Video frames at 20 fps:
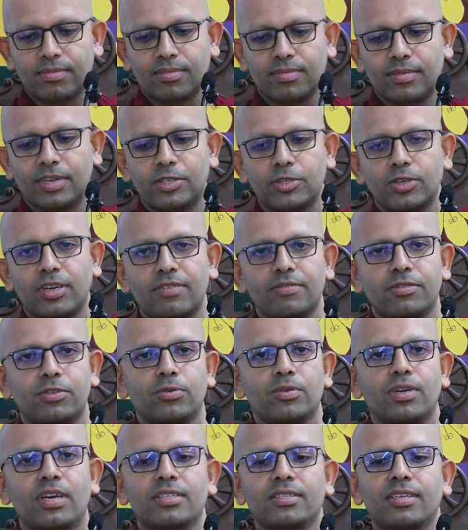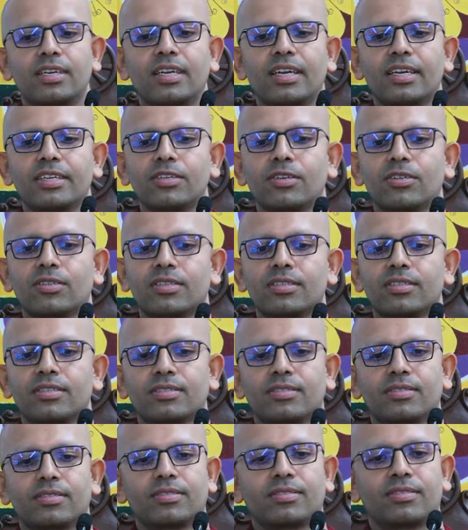that you have so nicely laid on
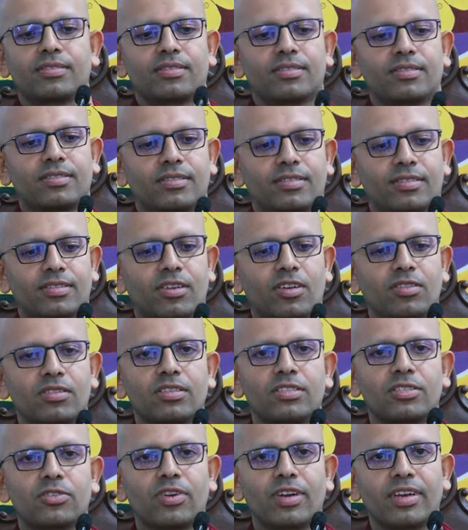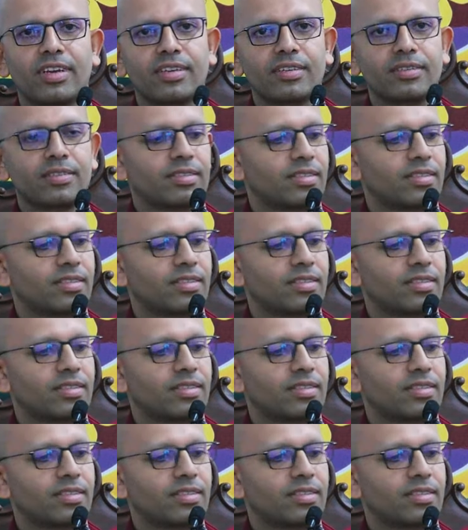this, on this tray.